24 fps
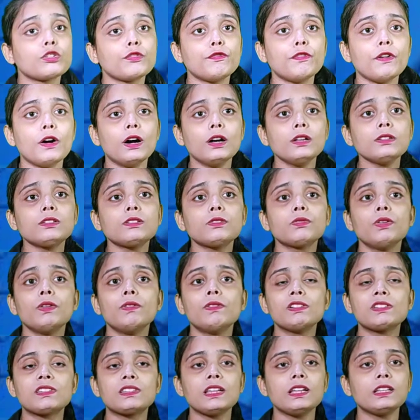So first
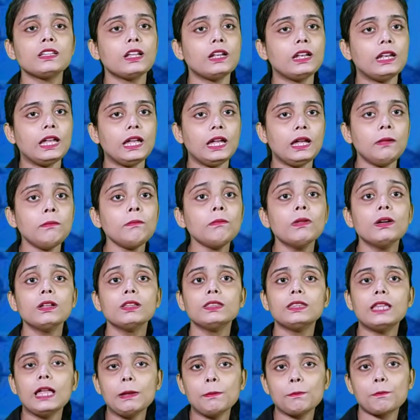we will see the name,
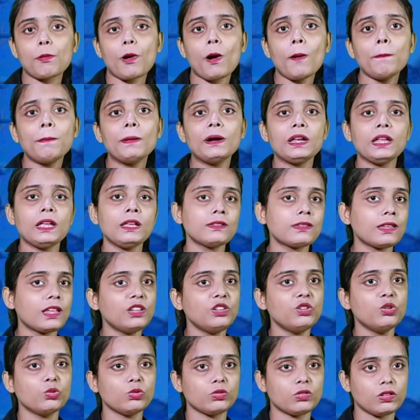then properties
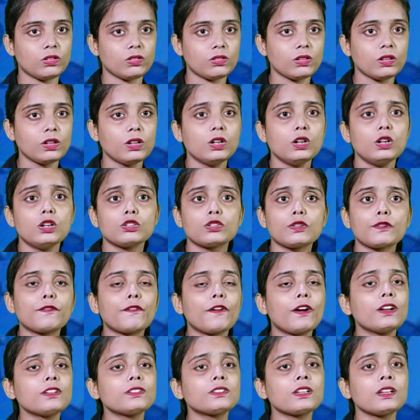and uses. So
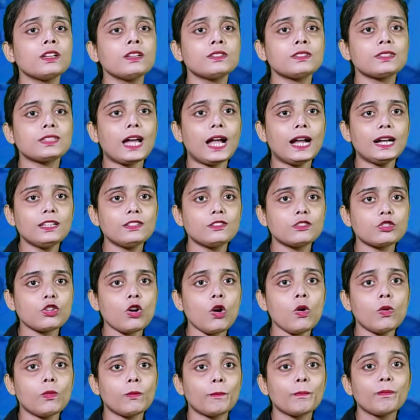first is
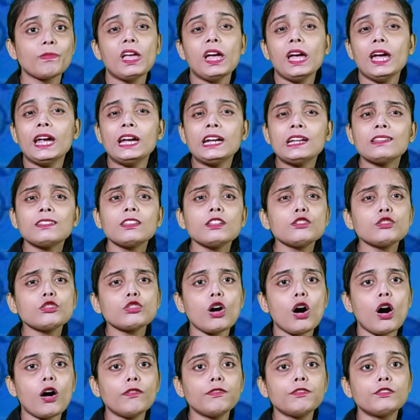sandstone. It is a
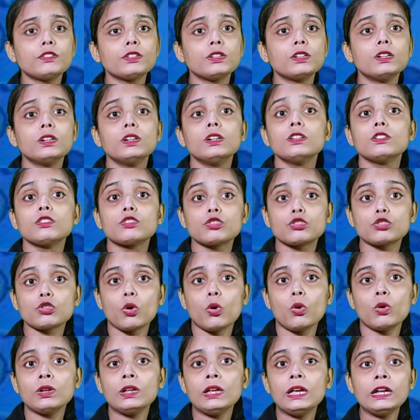soft
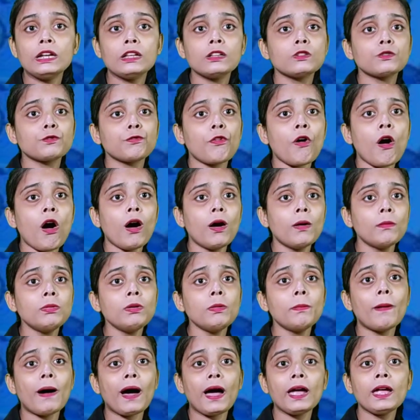stone. It is
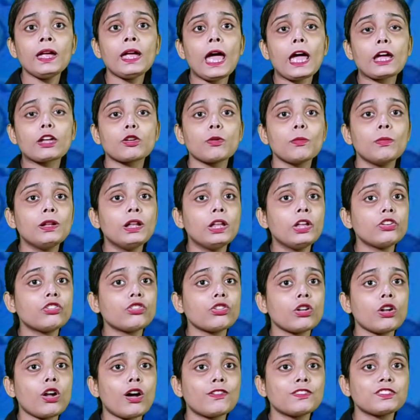formed by
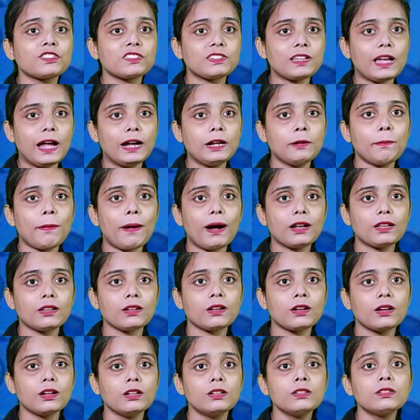accumulation of sand
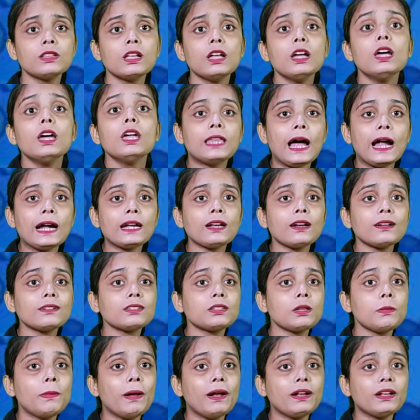particles that
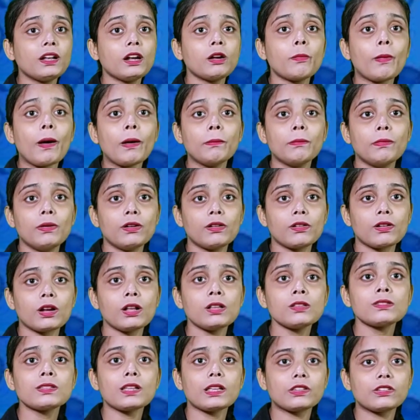are cemented by
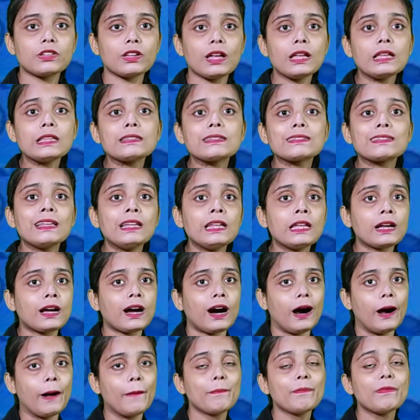minerals such as
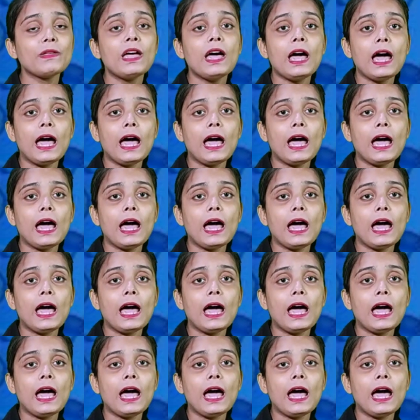silica.